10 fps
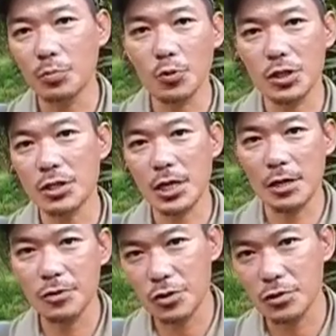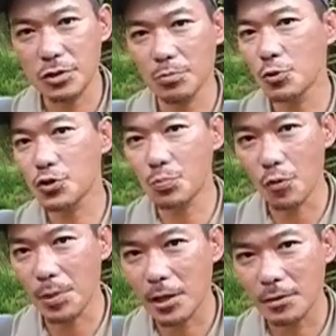the most intelligent, the most
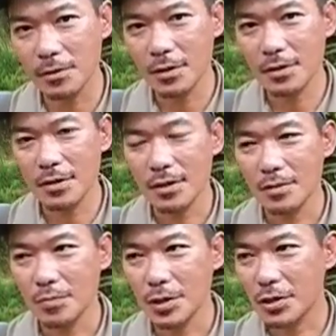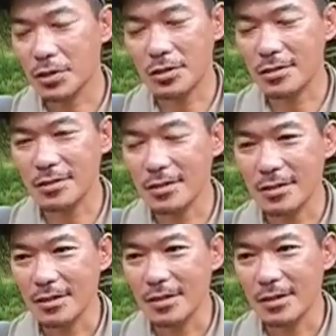mobile, because
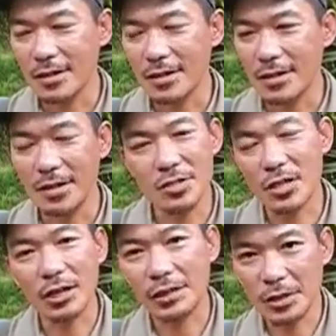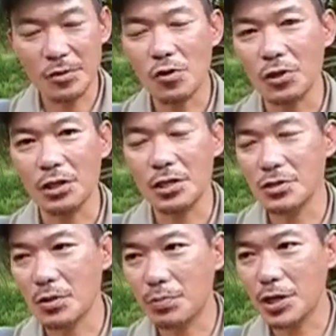it is a lightning rod. It
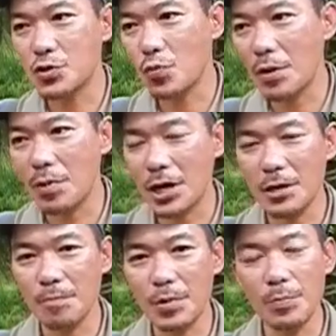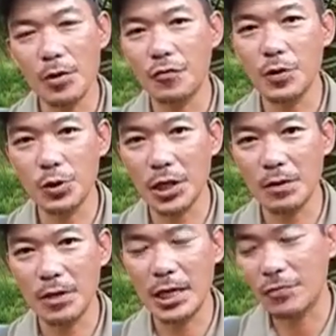is a place whereby people feel
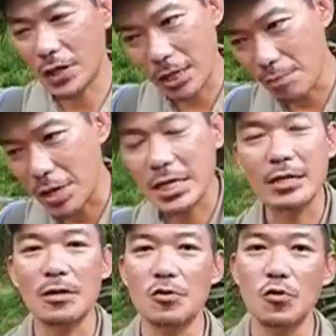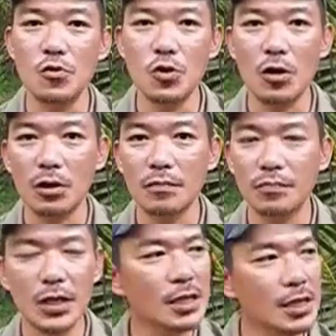that if they can make it in New York,
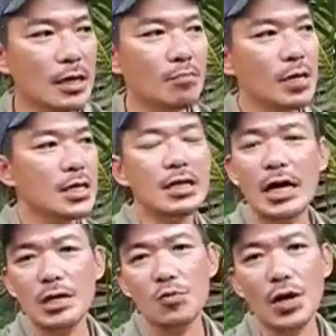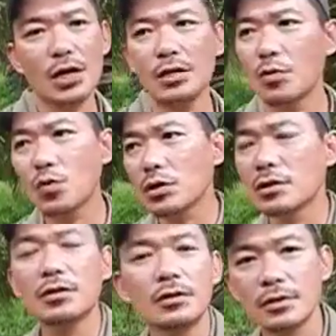then they can make it anywhere in the world.